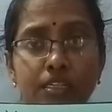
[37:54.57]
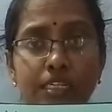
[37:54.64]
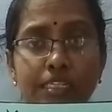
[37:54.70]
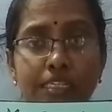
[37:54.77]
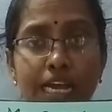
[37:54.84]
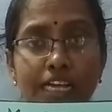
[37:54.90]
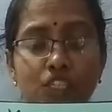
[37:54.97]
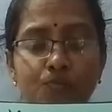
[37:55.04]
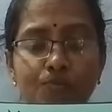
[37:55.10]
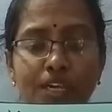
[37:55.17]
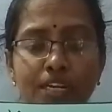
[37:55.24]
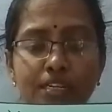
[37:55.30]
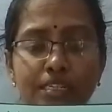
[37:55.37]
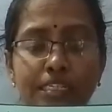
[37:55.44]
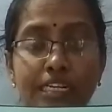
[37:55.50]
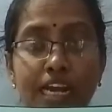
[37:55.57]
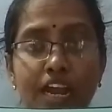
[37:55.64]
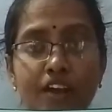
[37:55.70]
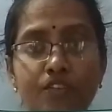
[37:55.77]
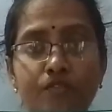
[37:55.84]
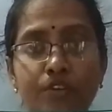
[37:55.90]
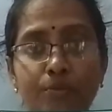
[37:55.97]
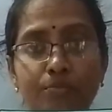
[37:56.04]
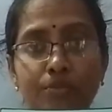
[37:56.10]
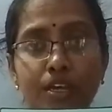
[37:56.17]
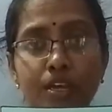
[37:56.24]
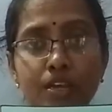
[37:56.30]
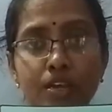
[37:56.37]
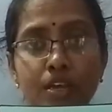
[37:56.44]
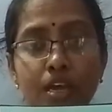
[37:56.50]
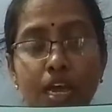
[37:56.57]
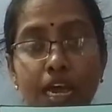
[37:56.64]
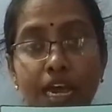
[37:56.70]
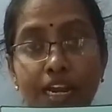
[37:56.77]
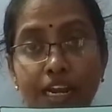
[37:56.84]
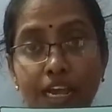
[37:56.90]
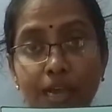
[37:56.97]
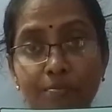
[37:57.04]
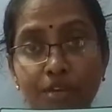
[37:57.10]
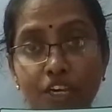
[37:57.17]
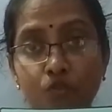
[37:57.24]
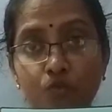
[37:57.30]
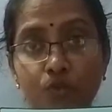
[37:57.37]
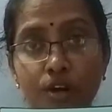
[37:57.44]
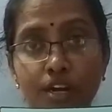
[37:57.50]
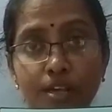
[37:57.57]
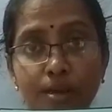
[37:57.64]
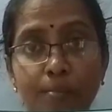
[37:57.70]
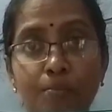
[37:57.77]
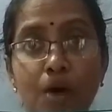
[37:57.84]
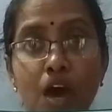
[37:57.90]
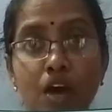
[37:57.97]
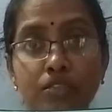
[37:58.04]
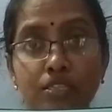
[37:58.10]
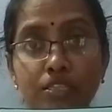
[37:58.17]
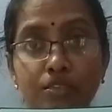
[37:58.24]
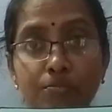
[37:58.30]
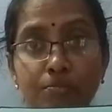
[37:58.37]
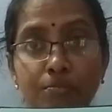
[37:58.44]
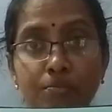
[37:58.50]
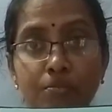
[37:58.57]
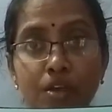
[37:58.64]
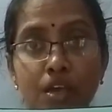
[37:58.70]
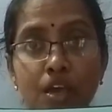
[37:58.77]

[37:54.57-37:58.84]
It has been derived from the Arabic word masim.